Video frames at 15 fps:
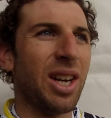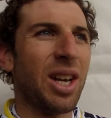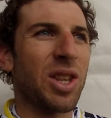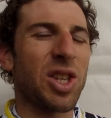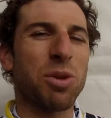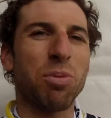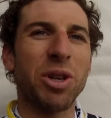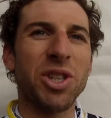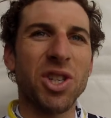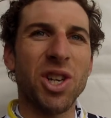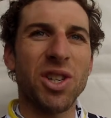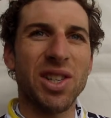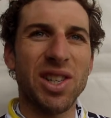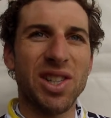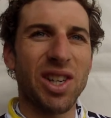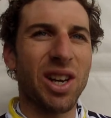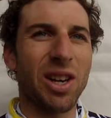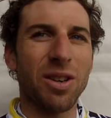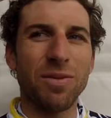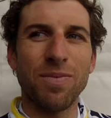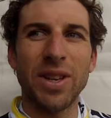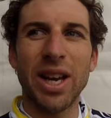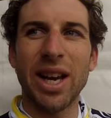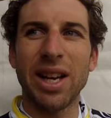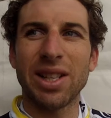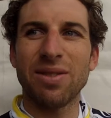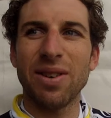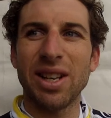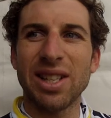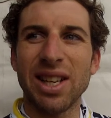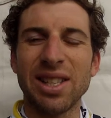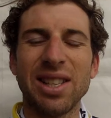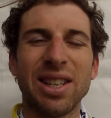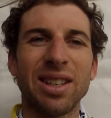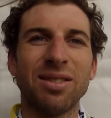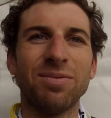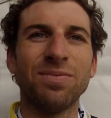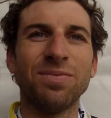the sprint jersey. So yeah, it's fantastic.